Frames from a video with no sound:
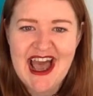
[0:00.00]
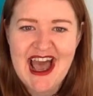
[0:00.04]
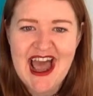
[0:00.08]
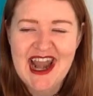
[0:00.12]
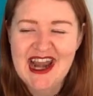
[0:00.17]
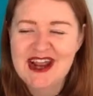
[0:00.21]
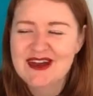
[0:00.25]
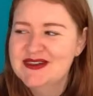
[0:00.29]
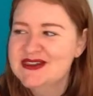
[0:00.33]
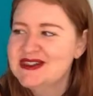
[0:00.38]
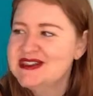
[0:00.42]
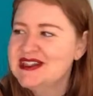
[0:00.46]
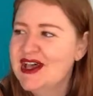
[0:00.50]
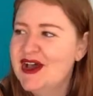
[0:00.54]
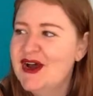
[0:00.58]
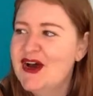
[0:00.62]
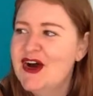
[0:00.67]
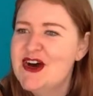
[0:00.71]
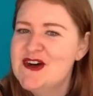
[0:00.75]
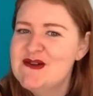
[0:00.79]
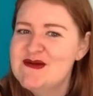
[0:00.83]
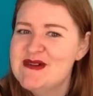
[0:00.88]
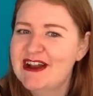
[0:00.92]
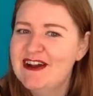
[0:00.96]
And I was like,
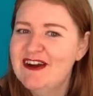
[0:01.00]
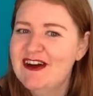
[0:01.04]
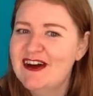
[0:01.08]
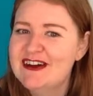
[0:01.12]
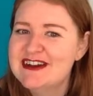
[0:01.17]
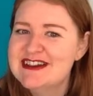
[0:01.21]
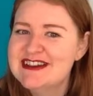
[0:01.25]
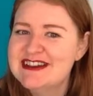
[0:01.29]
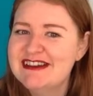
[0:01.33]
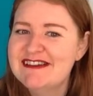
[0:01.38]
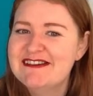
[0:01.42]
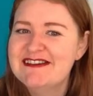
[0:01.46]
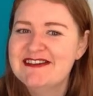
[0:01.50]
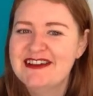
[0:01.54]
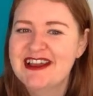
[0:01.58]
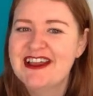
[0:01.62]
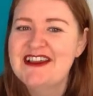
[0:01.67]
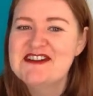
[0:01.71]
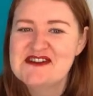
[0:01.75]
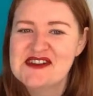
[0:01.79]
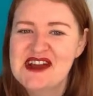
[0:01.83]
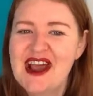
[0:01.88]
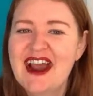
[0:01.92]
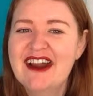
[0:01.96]
oh my god,
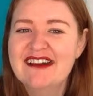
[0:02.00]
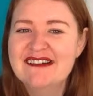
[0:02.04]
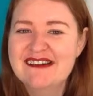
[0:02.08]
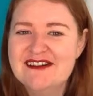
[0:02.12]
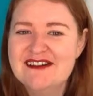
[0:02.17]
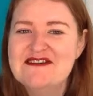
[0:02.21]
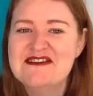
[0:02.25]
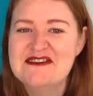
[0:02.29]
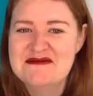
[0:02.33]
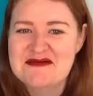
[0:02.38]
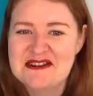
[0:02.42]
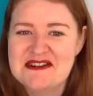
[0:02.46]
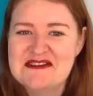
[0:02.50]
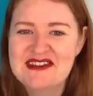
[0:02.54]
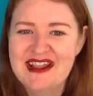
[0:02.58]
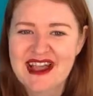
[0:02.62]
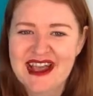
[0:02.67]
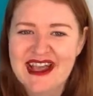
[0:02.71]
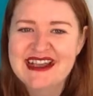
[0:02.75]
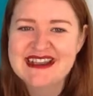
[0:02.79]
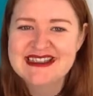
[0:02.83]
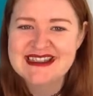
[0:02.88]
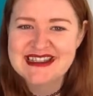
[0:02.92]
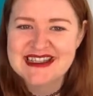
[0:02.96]
if Harry from
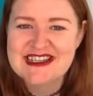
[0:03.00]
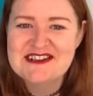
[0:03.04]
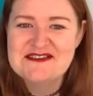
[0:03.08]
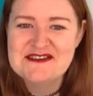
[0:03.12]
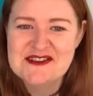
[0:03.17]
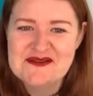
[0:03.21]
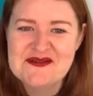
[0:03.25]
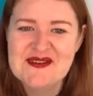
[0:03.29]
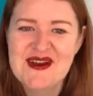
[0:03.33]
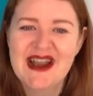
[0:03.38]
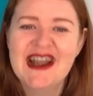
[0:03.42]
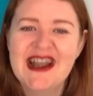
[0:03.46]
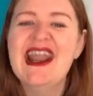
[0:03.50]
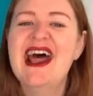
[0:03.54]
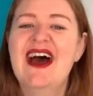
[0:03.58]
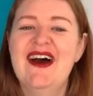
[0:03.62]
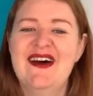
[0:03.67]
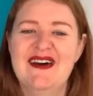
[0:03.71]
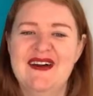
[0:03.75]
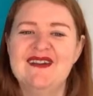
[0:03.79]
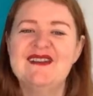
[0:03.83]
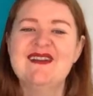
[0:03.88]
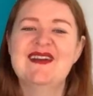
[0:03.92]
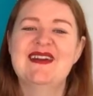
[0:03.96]
McFly is leaving right
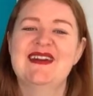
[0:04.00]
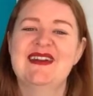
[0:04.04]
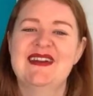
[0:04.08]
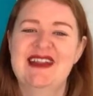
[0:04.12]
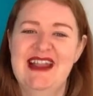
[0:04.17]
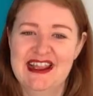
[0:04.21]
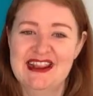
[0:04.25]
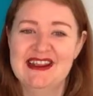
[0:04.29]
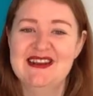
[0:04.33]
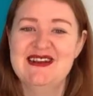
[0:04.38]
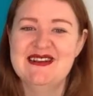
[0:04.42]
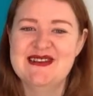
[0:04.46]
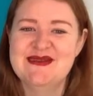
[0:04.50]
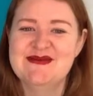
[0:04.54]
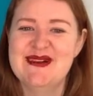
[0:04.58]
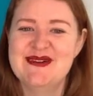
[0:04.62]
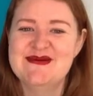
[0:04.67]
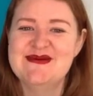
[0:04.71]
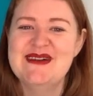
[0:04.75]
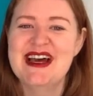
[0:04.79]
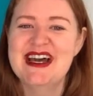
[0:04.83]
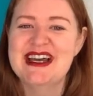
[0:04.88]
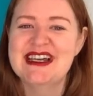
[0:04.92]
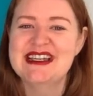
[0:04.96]
now, I'm going to like lose my
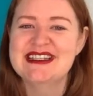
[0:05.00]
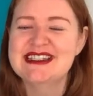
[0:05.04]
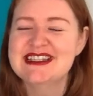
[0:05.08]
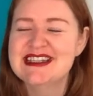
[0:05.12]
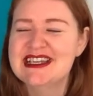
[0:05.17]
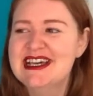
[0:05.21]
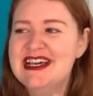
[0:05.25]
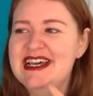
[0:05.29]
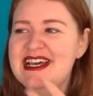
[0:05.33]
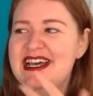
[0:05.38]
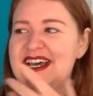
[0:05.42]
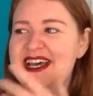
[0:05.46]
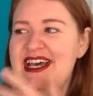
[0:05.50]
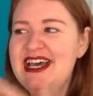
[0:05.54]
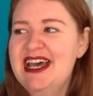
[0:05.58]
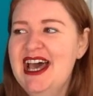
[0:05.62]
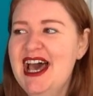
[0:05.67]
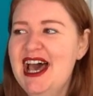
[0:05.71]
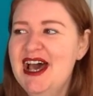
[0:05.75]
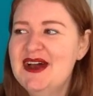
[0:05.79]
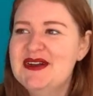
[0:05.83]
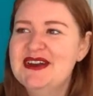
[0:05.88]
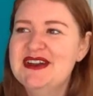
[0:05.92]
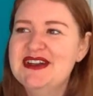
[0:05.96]
mind.
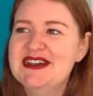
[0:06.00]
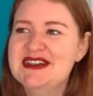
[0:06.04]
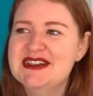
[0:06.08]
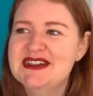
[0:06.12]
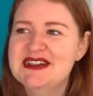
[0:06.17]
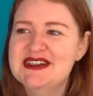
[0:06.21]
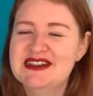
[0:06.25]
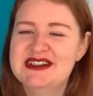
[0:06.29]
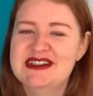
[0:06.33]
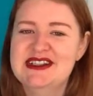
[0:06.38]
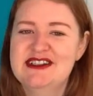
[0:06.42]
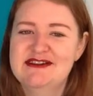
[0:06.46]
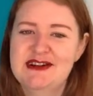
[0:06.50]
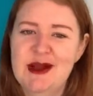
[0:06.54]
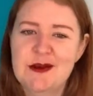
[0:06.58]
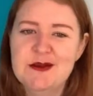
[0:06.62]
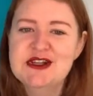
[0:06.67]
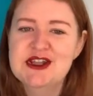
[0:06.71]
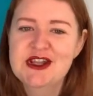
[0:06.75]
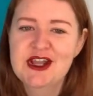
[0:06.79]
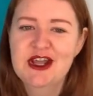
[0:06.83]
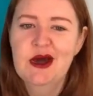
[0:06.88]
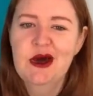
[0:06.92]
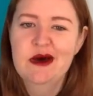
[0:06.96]
And so I said, right, I'm
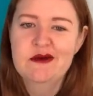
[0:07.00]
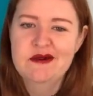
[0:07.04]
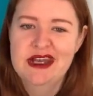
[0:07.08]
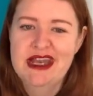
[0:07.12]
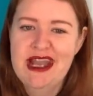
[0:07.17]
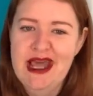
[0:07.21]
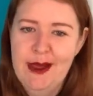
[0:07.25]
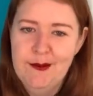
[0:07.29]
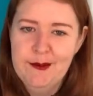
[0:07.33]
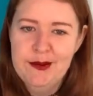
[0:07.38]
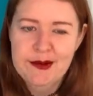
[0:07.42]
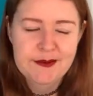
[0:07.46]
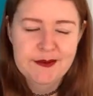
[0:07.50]
just going to go have a neb.